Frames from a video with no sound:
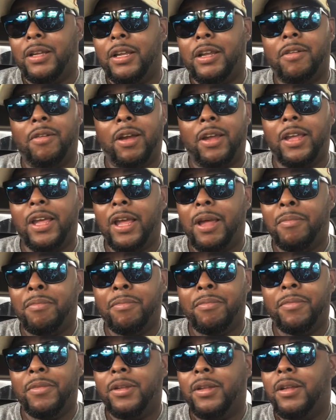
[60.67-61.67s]
here I
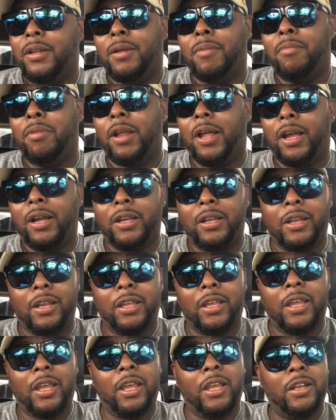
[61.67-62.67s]
am, blogging
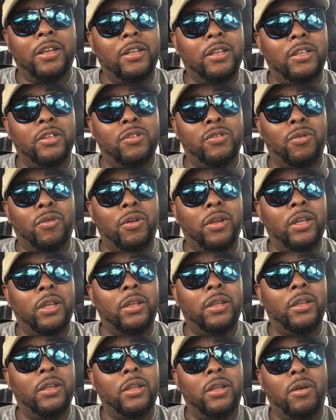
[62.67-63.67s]
again,
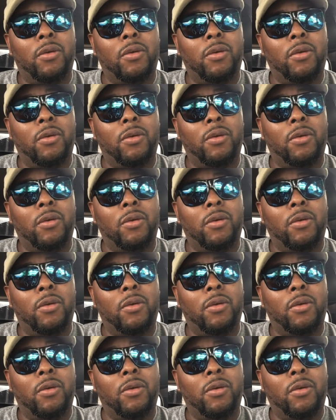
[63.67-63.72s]
enjoying